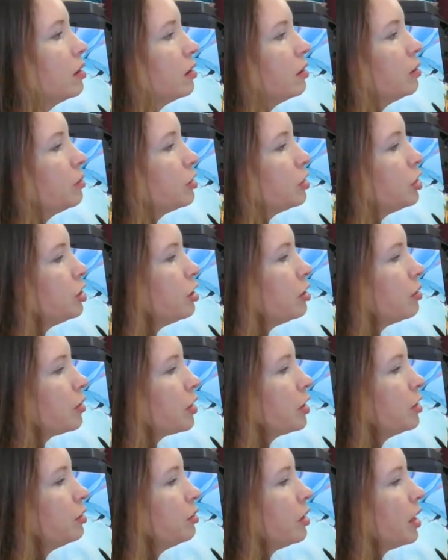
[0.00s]
The reason you don't
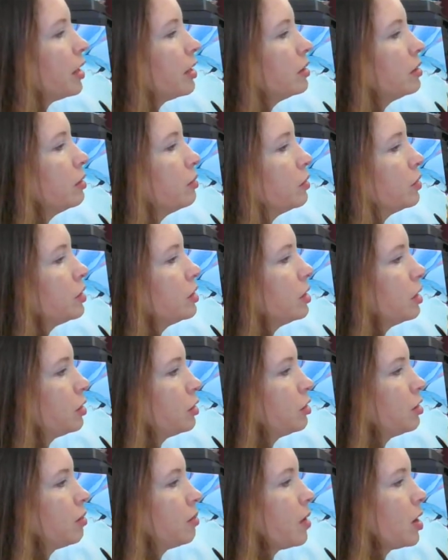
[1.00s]
want to do that is it will stick
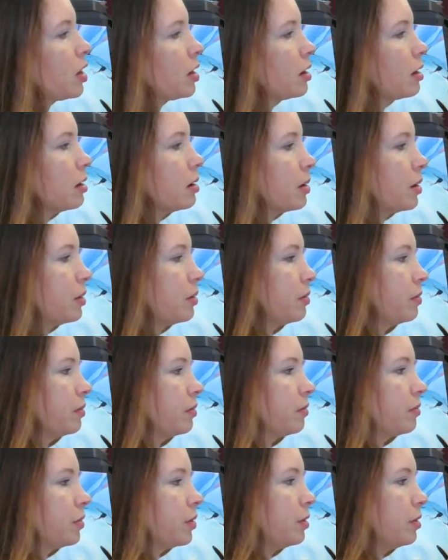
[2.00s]
to your marker and
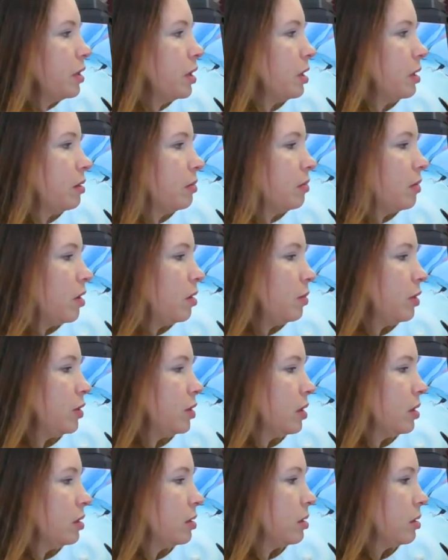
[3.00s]
ruin it
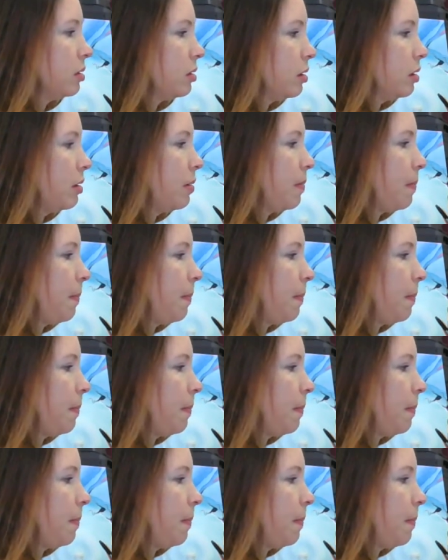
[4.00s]
almost instantly.